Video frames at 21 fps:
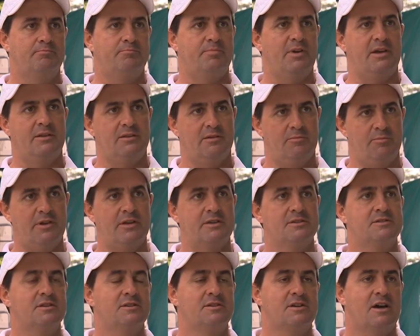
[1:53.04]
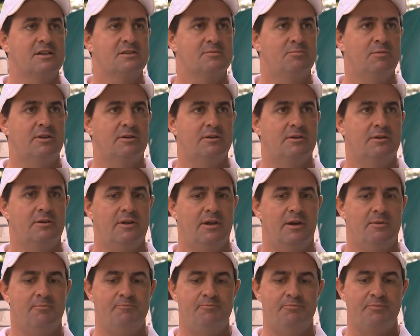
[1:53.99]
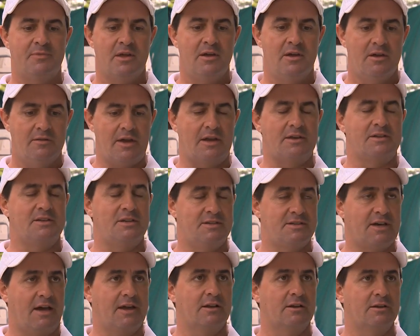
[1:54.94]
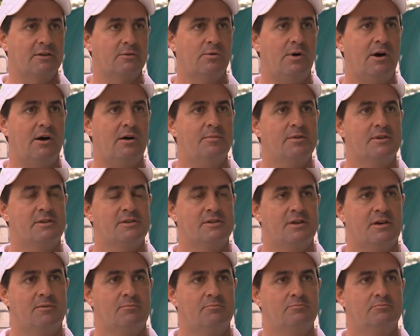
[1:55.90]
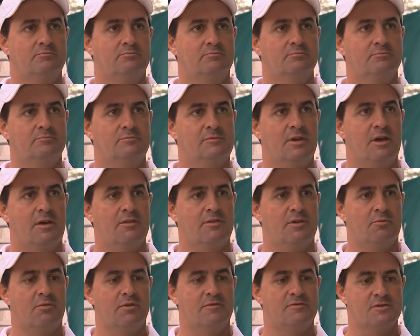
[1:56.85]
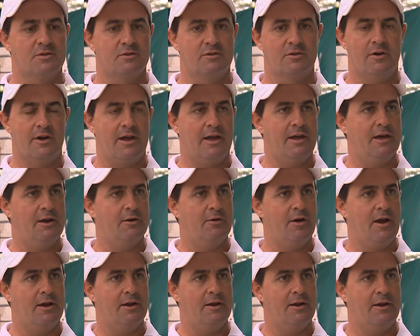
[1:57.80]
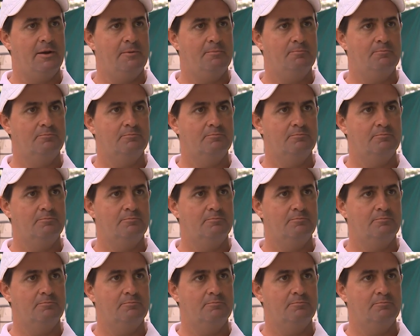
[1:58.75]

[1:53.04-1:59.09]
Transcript: been the biggest adjustment, and that did take a little while, but you know, I think we've sort of got our head around it now.